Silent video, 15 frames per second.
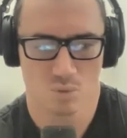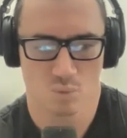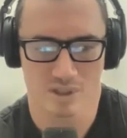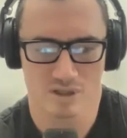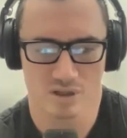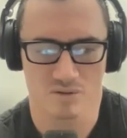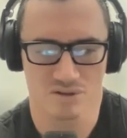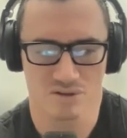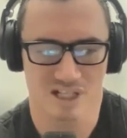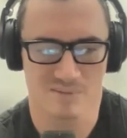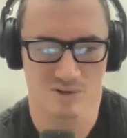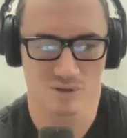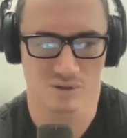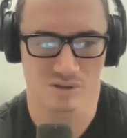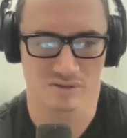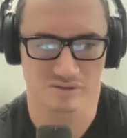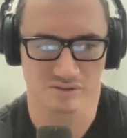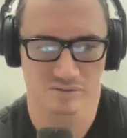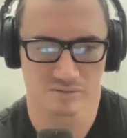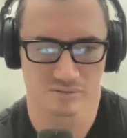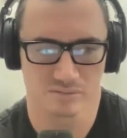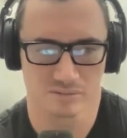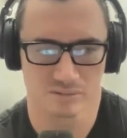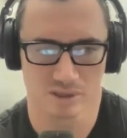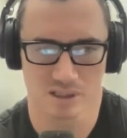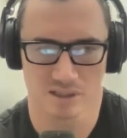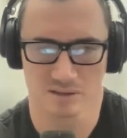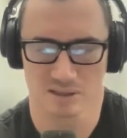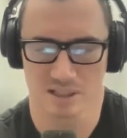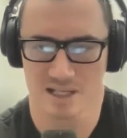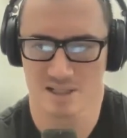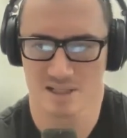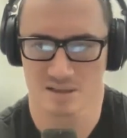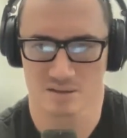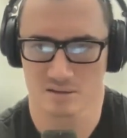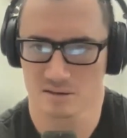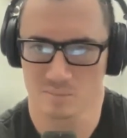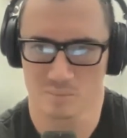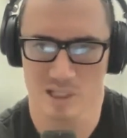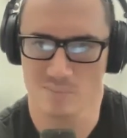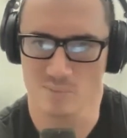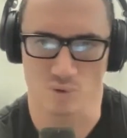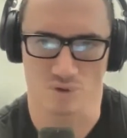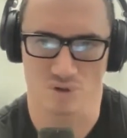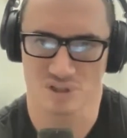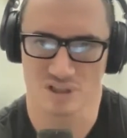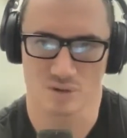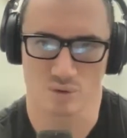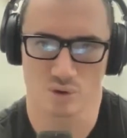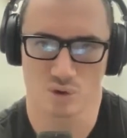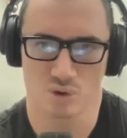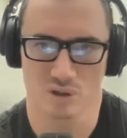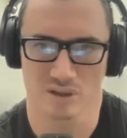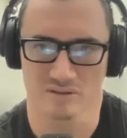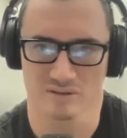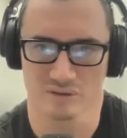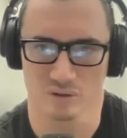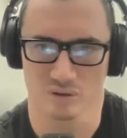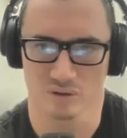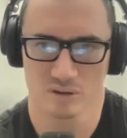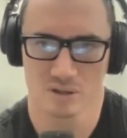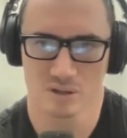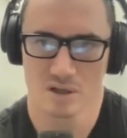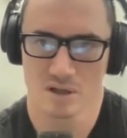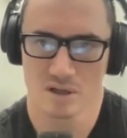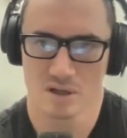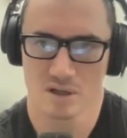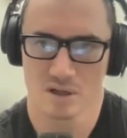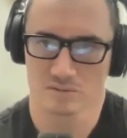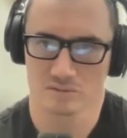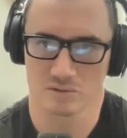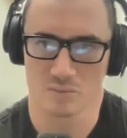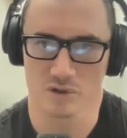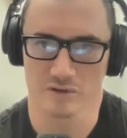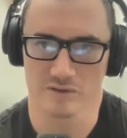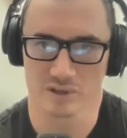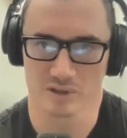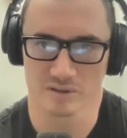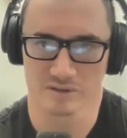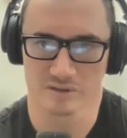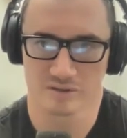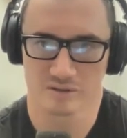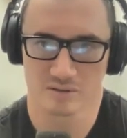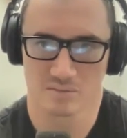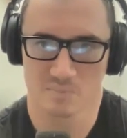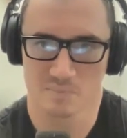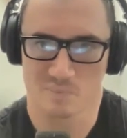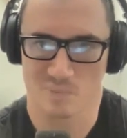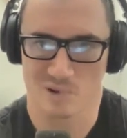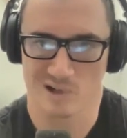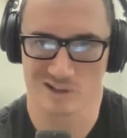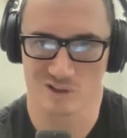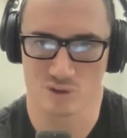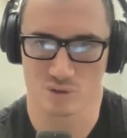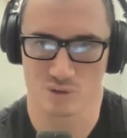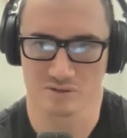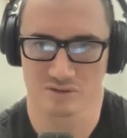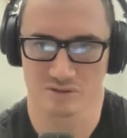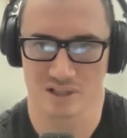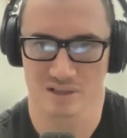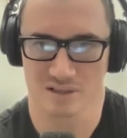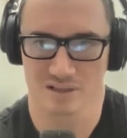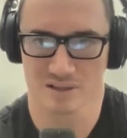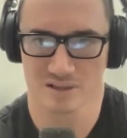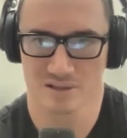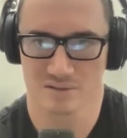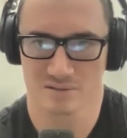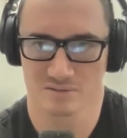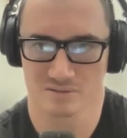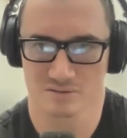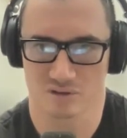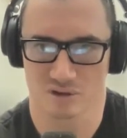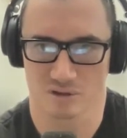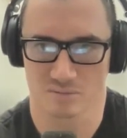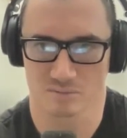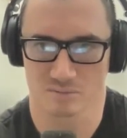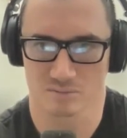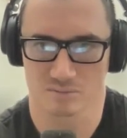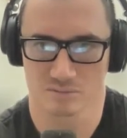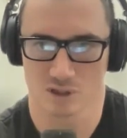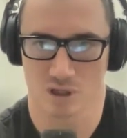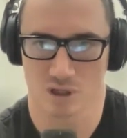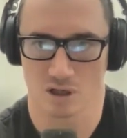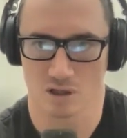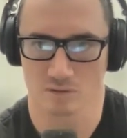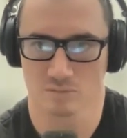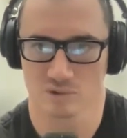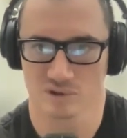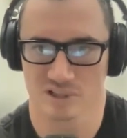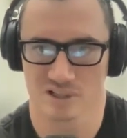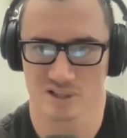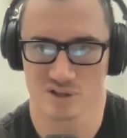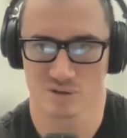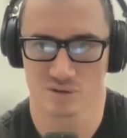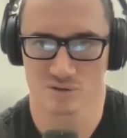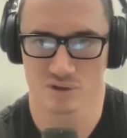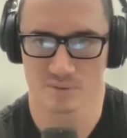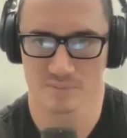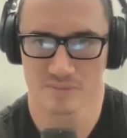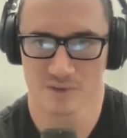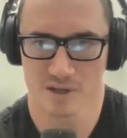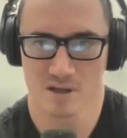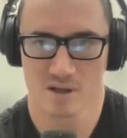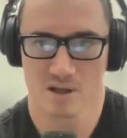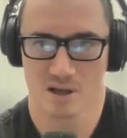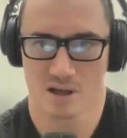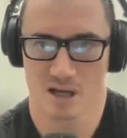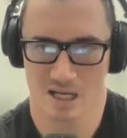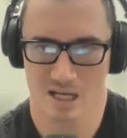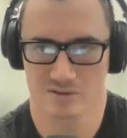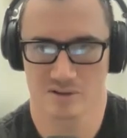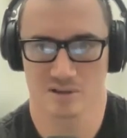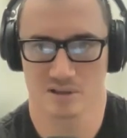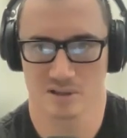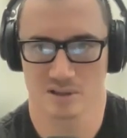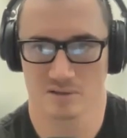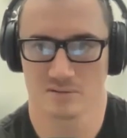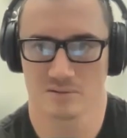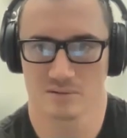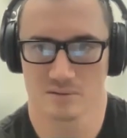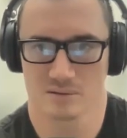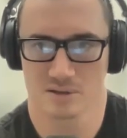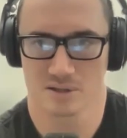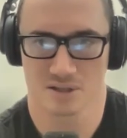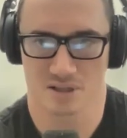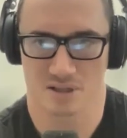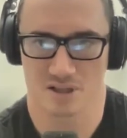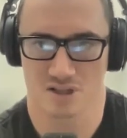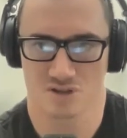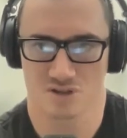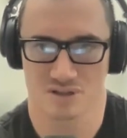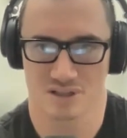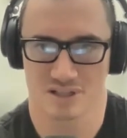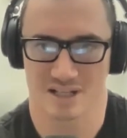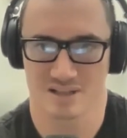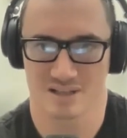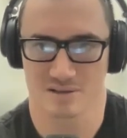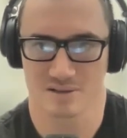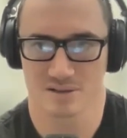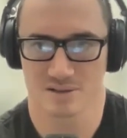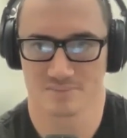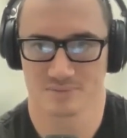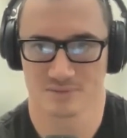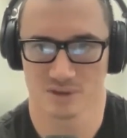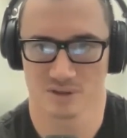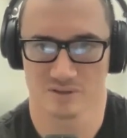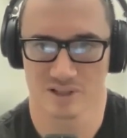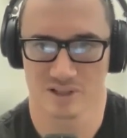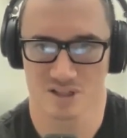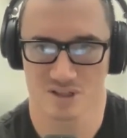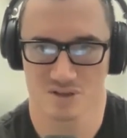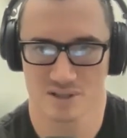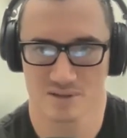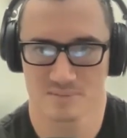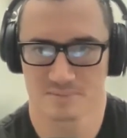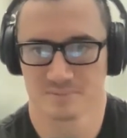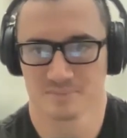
we don't seem to have learned the lesson. The people still calling for removal of biological fathers from the home with their children haven't learned the disastrous lessons of history.